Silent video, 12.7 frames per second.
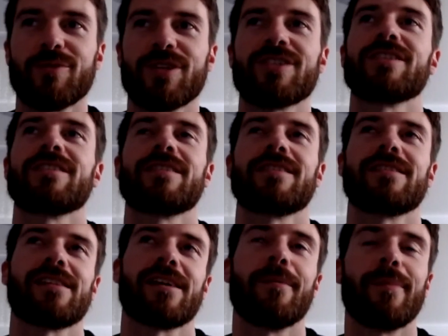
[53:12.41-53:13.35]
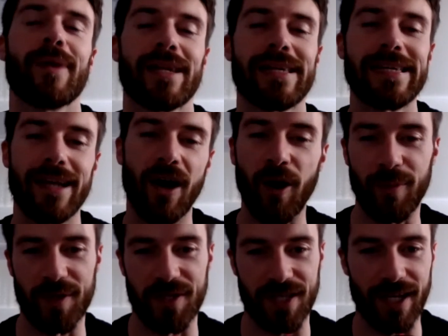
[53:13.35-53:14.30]
which is the complete
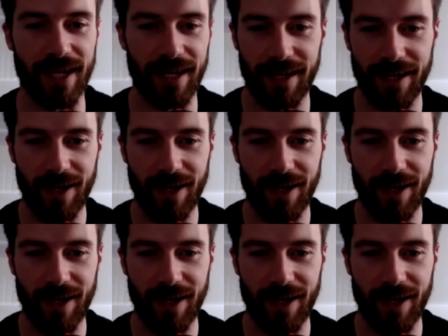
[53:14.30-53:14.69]
opposite,